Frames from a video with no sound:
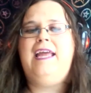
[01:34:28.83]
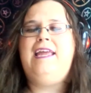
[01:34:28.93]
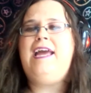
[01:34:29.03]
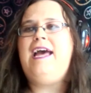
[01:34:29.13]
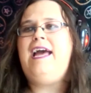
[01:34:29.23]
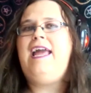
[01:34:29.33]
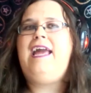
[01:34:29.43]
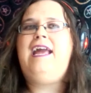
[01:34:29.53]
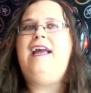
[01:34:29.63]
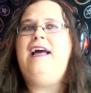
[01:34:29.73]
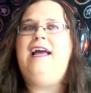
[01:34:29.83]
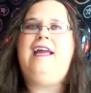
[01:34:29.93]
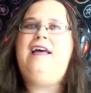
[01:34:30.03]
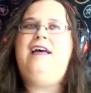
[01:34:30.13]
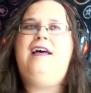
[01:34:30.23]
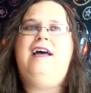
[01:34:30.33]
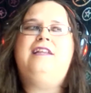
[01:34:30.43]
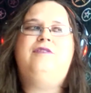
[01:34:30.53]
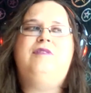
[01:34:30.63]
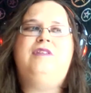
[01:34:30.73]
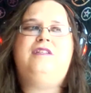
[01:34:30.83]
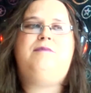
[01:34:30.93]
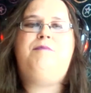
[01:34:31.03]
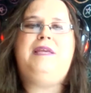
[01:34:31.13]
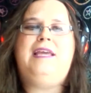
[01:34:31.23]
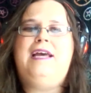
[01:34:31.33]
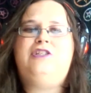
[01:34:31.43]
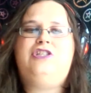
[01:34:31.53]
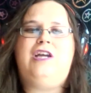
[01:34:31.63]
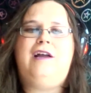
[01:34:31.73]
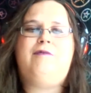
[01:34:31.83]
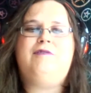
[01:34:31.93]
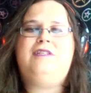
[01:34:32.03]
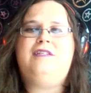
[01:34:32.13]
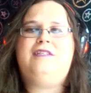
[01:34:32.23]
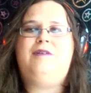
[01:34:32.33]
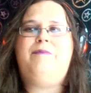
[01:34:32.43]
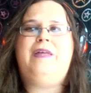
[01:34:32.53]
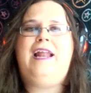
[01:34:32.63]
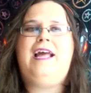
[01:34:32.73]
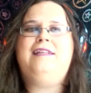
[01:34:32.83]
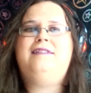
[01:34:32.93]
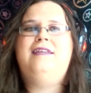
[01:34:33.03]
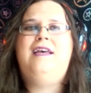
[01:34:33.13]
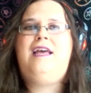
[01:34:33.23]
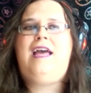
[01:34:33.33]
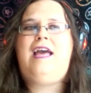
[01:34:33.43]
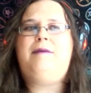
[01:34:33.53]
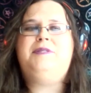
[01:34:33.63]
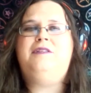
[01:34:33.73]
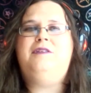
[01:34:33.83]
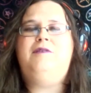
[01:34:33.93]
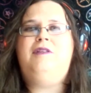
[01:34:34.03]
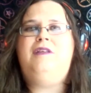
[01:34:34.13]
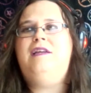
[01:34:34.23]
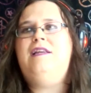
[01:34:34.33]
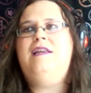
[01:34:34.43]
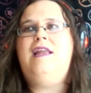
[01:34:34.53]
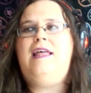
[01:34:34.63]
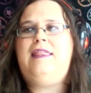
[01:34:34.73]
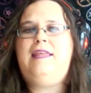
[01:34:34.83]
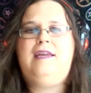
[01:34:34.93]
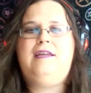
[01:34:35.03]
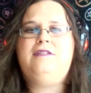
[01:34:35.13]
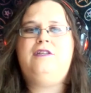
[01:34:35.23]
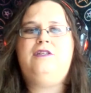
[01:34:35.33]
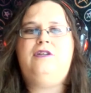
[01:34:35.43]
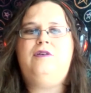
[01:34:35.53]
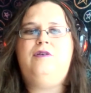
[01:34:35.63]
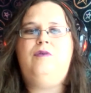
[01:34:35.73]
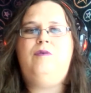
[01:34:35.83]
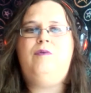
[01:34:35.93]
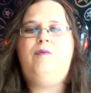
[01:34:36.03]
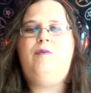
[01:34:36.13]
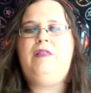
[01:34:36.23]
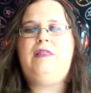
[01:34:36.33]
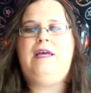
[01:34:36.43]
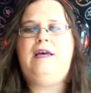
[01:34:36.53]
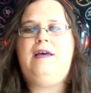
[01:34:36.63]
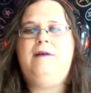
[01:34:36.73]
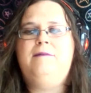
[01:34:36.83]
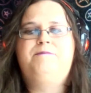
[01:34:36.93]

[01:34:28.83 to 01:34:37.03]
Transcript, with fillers: yeah, hey, I uh, I do this BS chakra system that has absolutely nothing to do with uh